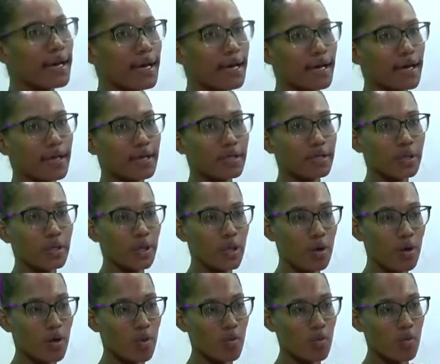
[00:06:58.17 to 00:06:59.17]
and
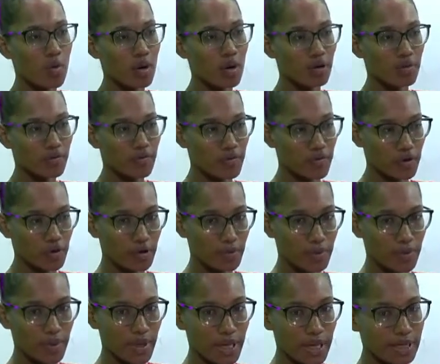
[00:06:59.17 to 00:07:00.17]
one
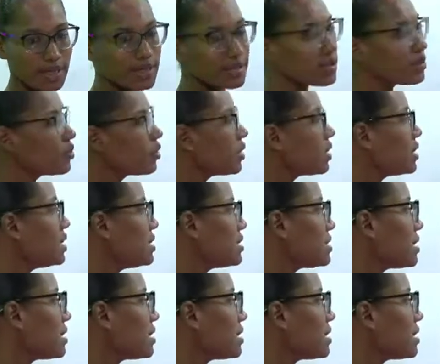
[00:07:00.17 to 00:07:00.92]
verb. And so this